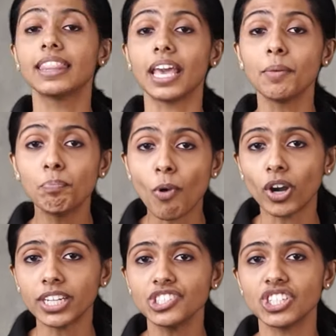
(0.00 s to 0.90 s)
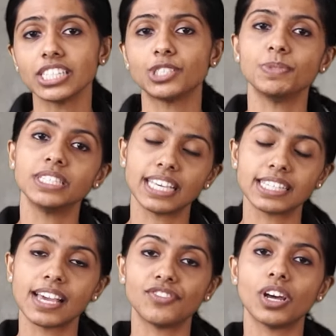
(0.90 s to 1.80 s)
the important judgments,
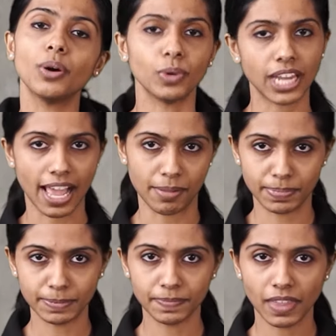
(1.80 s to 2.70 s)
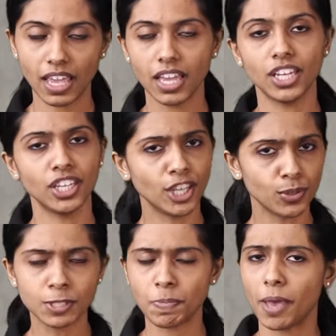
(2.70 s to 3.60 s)
etc., would help.
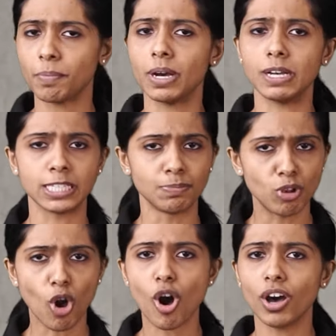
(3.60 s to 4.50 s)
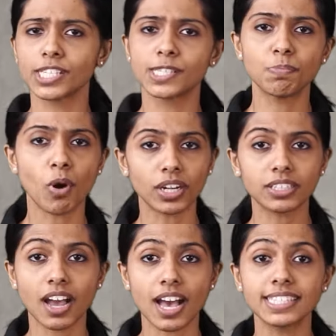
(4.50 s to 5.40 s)
Newspapers, blogs,
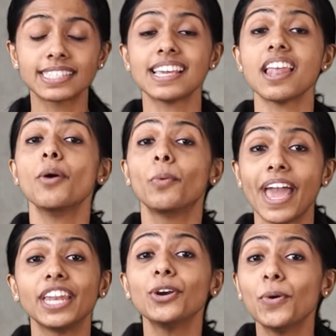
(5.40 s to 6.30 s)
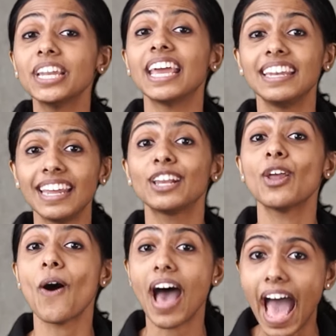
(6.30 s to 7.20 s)
podcasts, and our very own Indic
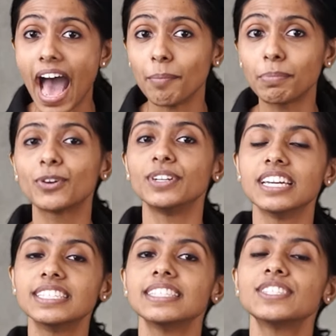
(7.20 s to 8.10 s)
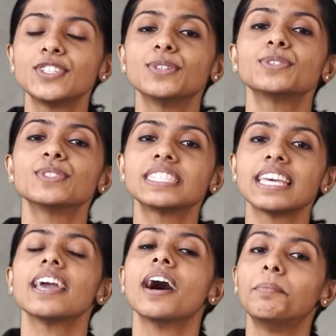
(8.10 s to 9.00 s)
Law app could assist you to
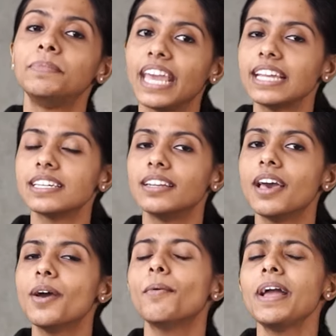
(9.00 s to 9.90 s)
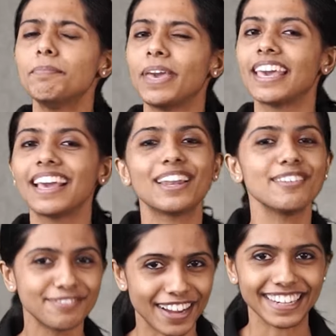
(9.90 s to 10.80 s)
stay updated while making it
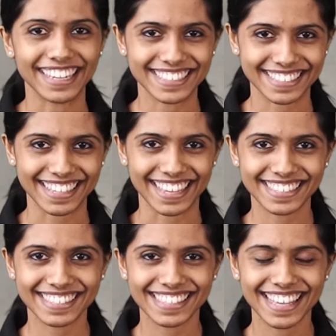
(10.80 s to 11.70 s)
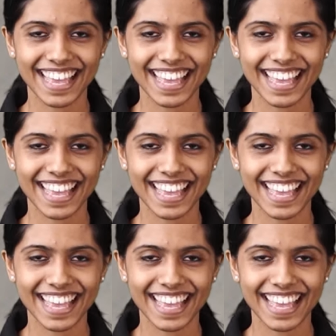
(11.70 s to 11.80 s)
a fun exercise.